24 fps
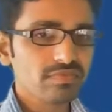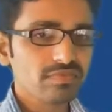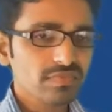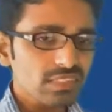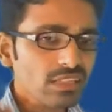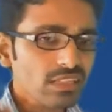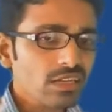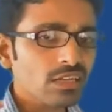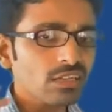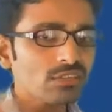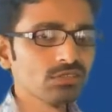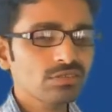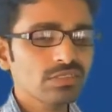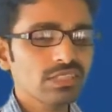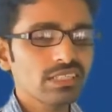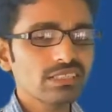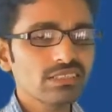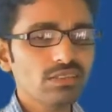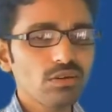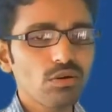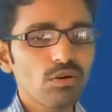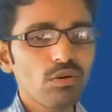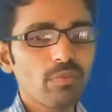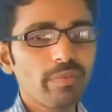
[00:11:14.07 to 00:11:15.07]
So there is an
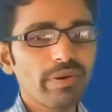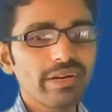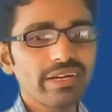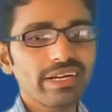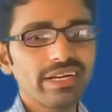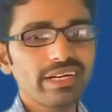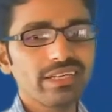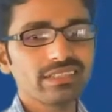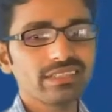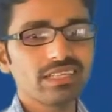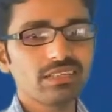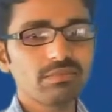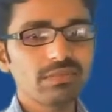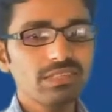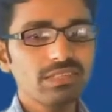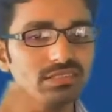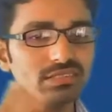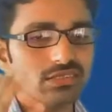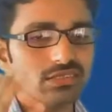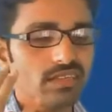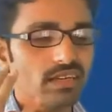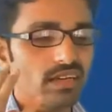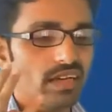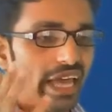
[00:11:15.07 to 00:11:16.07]
open end. That means
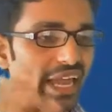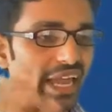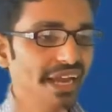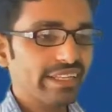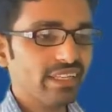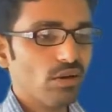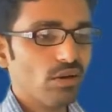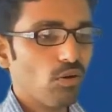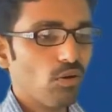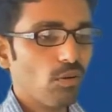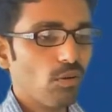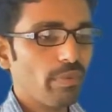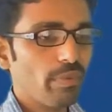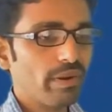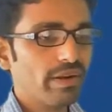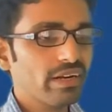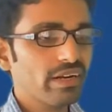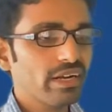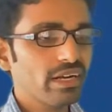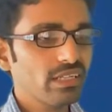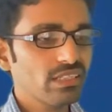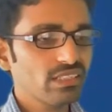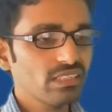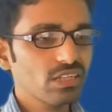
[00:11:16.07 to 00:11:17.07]
at the open
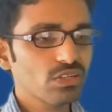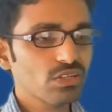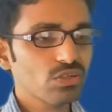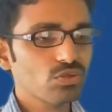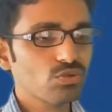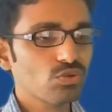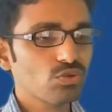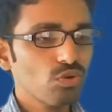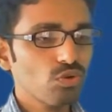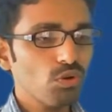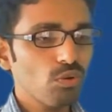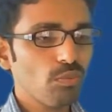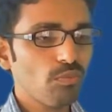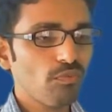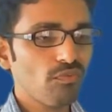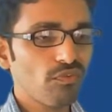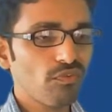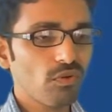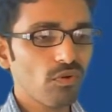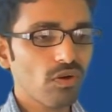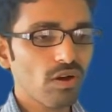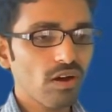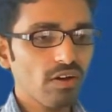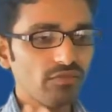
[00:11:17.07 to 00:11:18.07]
end there is no
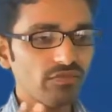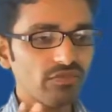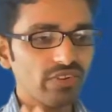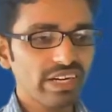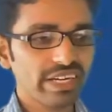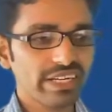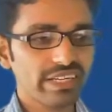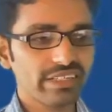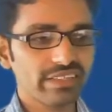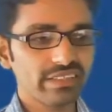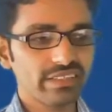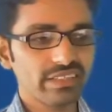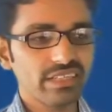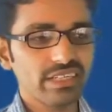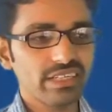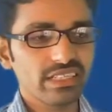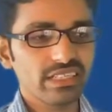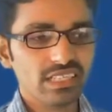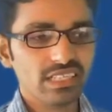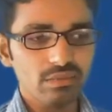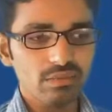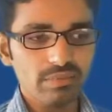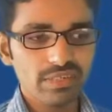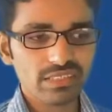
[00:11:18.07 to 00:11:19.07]
flow of current.
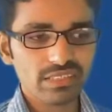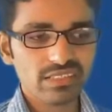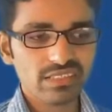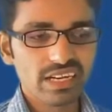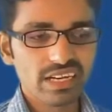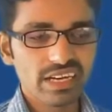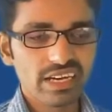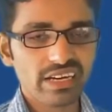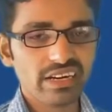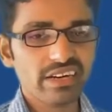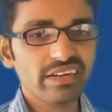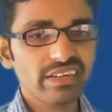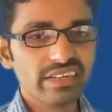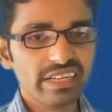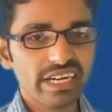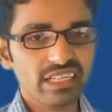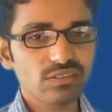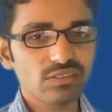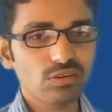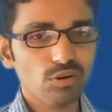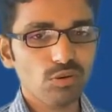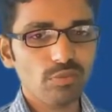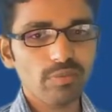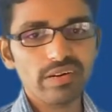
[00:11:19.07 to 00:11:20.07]
That means the current at the
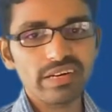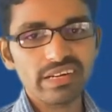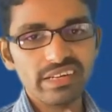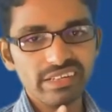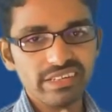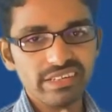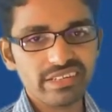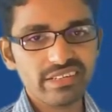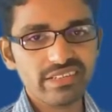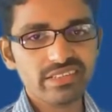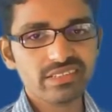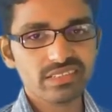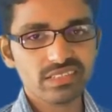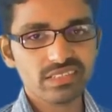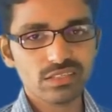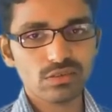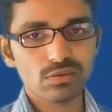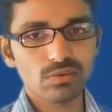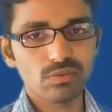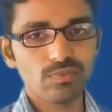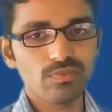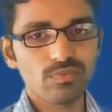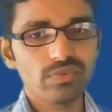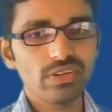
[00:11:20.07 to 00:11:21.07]
open end is 0.
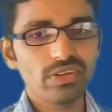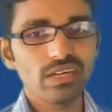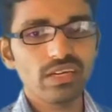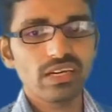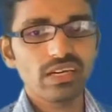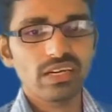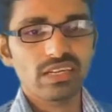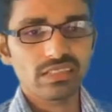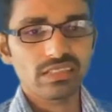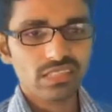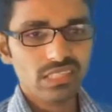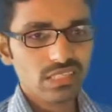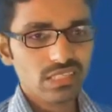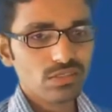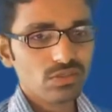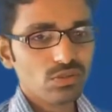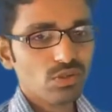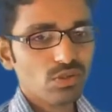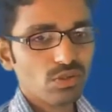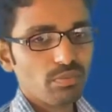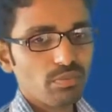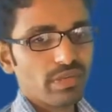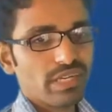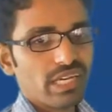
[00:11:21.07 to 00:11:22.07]
This
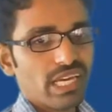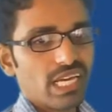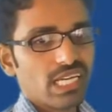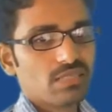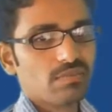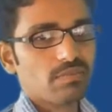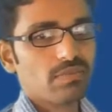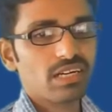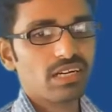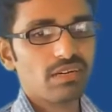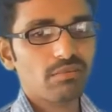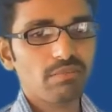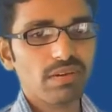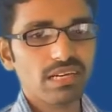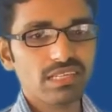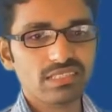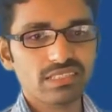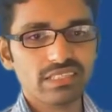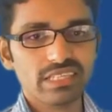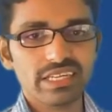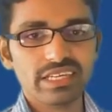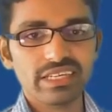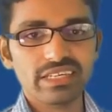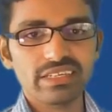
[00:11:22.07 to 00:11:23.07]
could be explained by
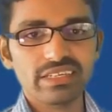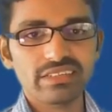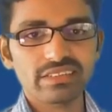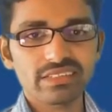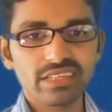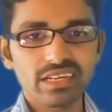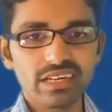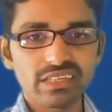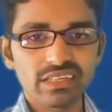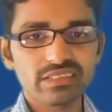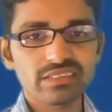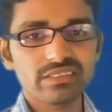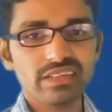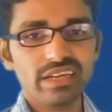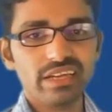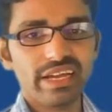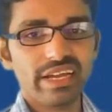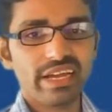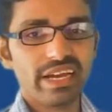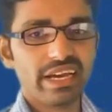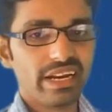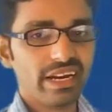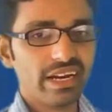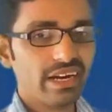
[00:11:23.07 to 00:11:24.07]
saying that a
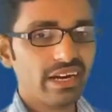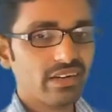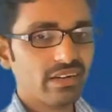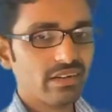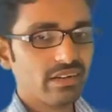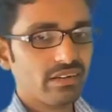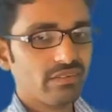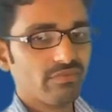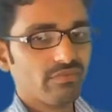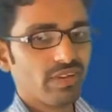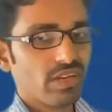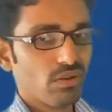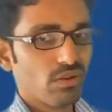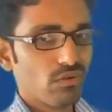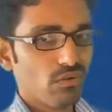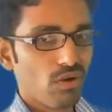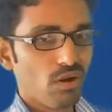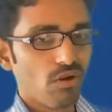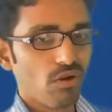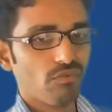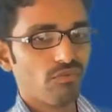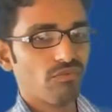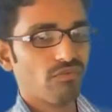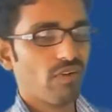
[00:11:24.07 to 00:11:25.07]
current wave
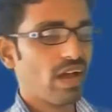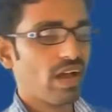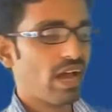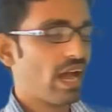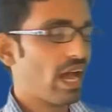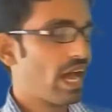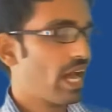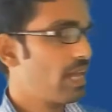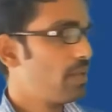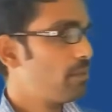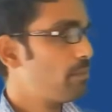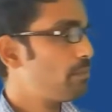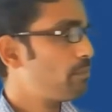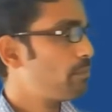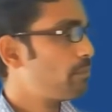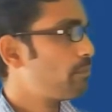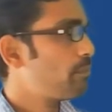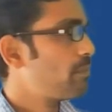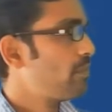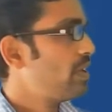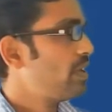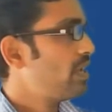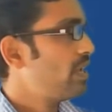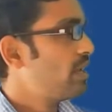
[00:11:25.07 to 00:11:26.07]
of I
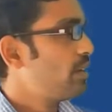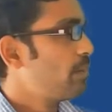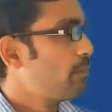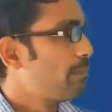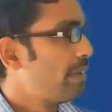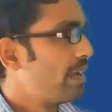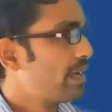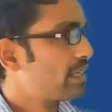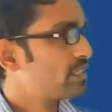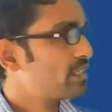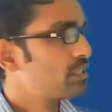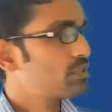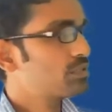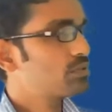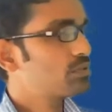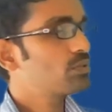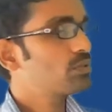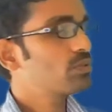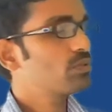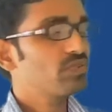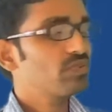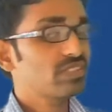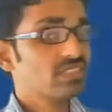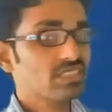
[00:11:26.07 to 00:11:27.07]
magnitude
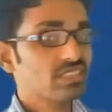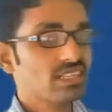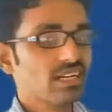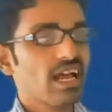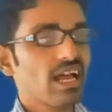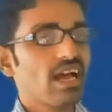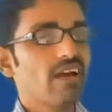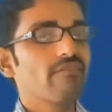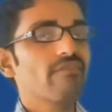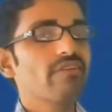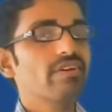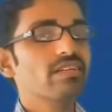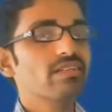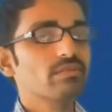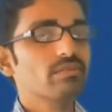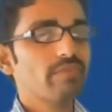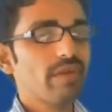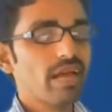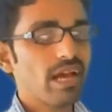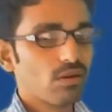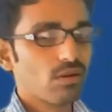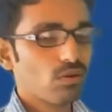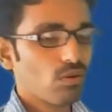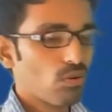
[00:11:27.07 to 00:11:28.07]
which travels
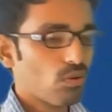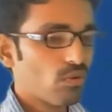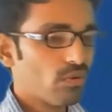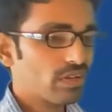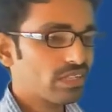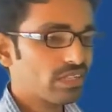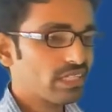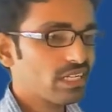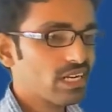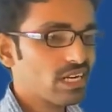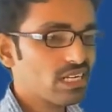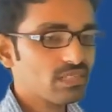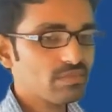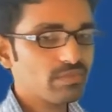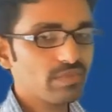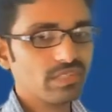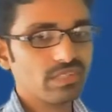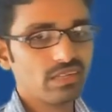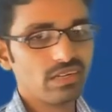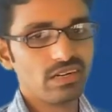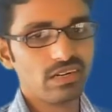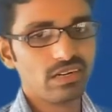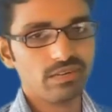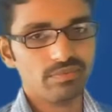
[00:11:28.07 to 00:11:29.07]
back over the transmission line.